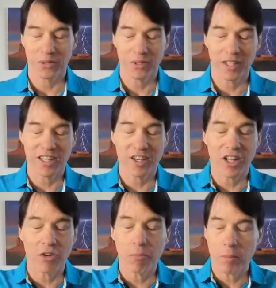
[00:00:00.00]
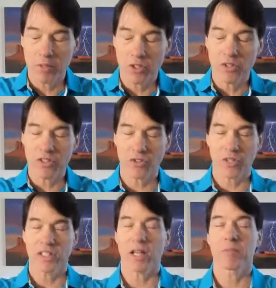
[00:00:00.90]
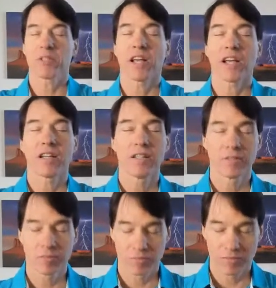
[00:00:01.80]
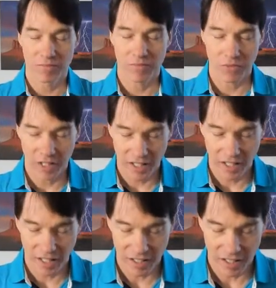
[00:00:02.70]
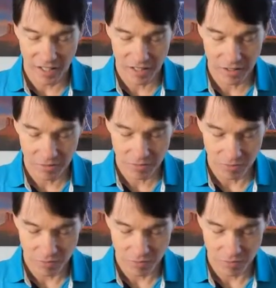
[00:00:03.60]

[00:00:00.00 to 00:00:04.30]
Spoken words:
let it all out. Remember, do this 3 times a day. Ready? And in.